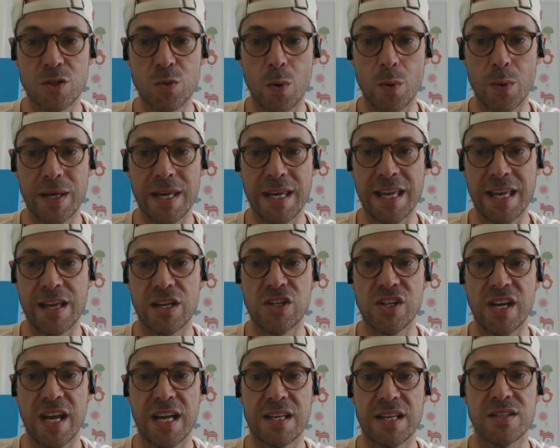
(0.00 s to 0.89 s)
where we can get a
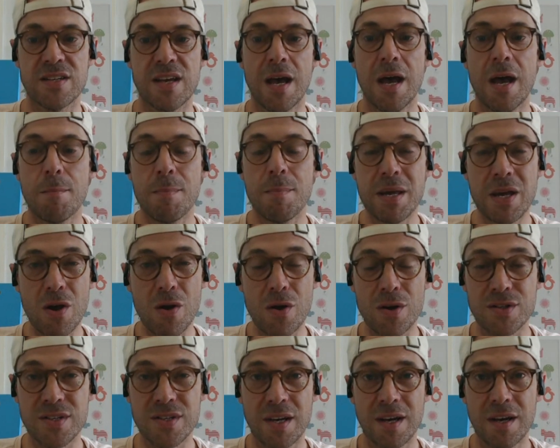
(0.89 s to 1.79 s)
chance.
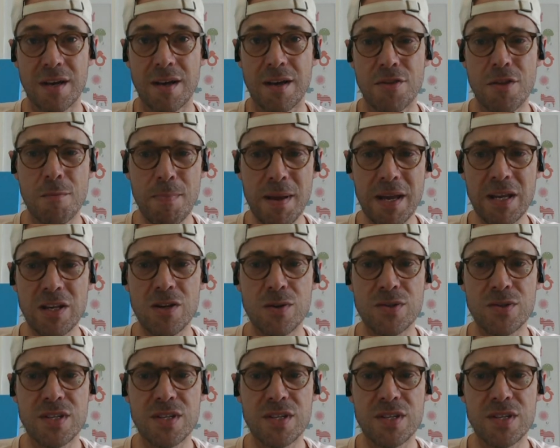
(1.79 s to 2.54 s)
Because the big news